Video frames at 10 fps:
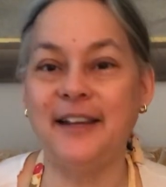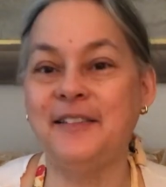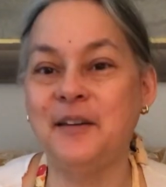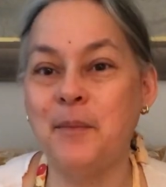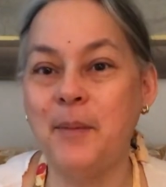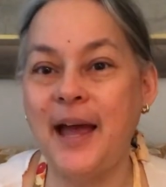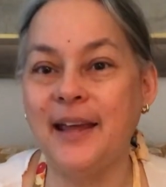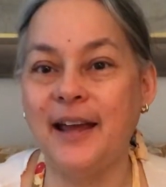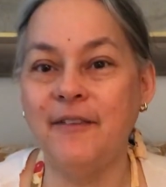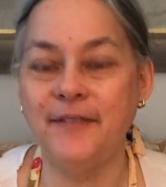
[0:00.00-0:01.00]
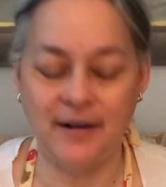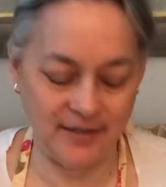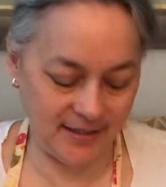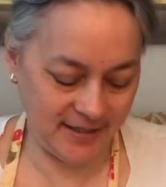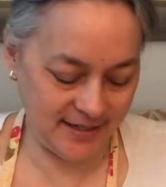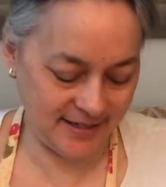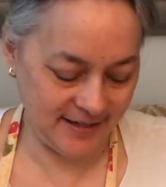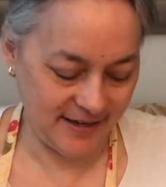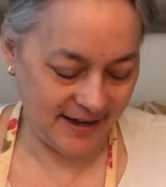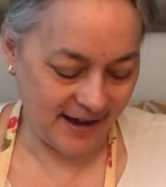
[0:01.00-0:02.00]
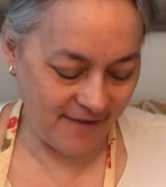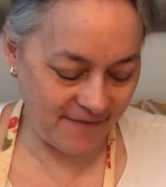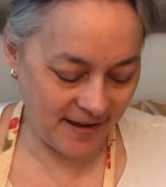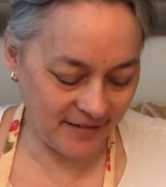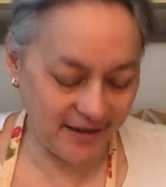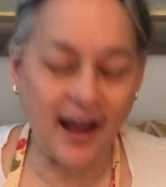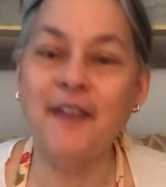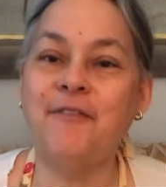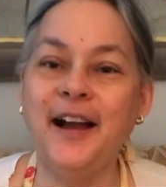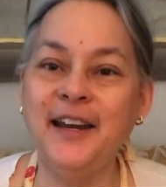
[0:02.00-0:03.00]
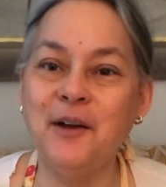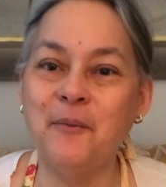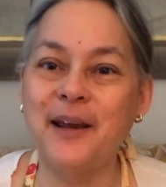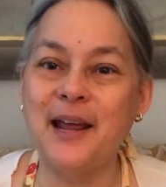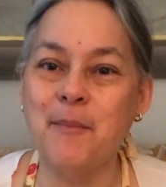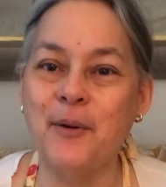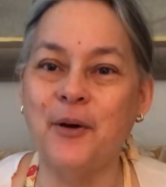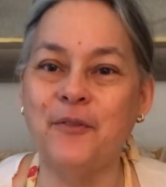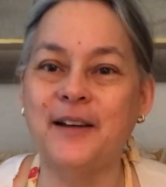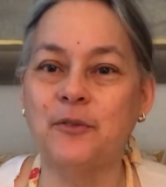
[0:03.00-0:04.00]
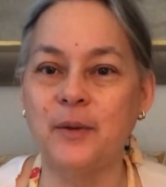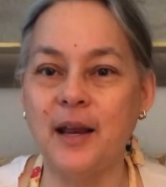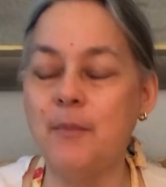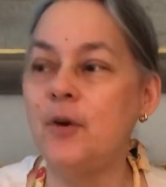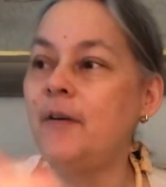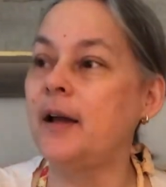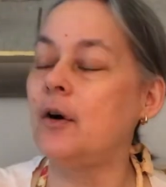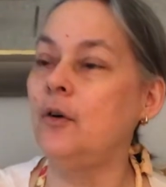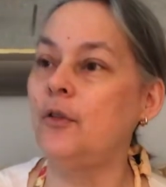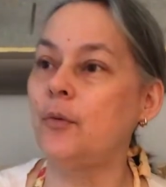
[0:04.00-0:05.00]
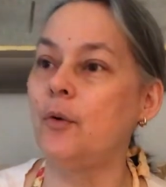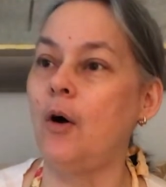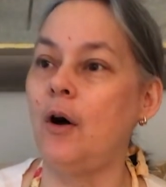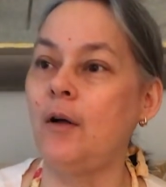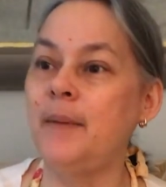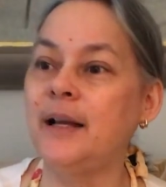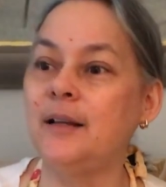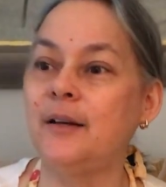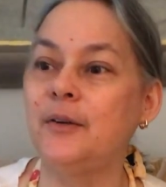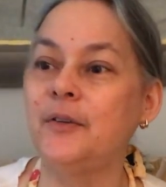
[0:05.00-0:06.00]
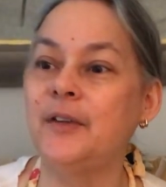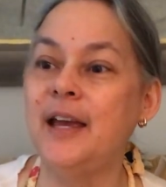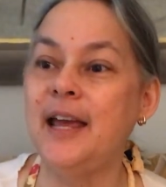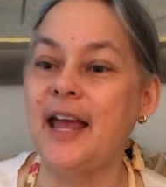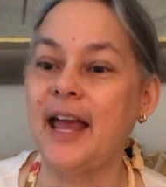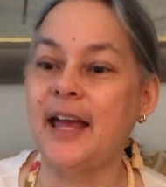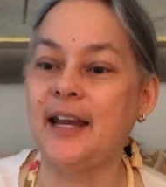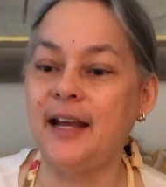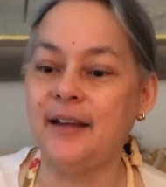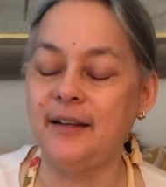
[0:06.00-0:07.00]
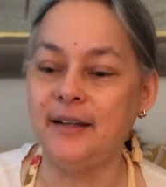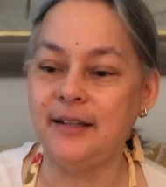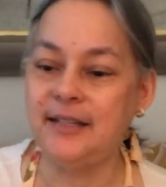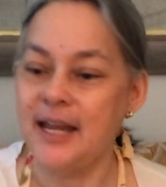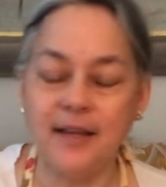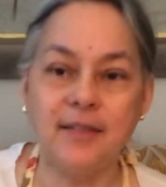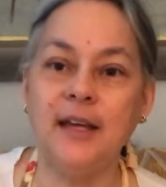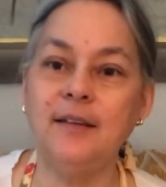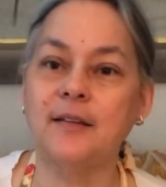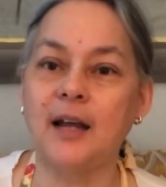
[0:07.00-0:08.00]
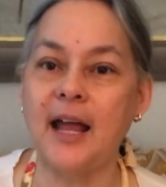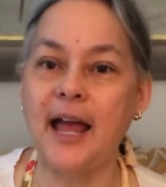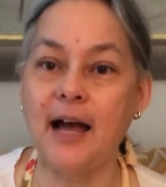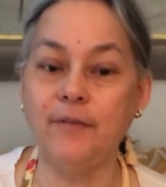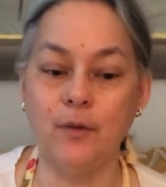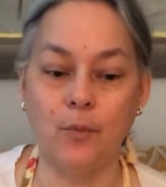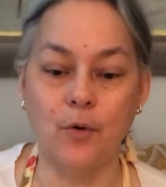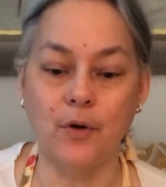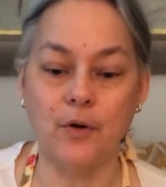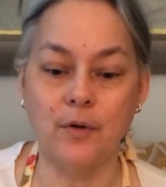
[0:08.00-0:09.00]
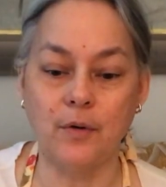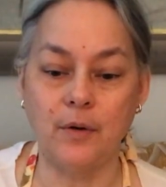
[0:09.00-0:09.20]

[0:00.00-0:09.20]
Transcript: It's in a baggie. I found it in a, I found it, I find it when I move, because when I move, I go through all my clothes and I take things that I haven't worn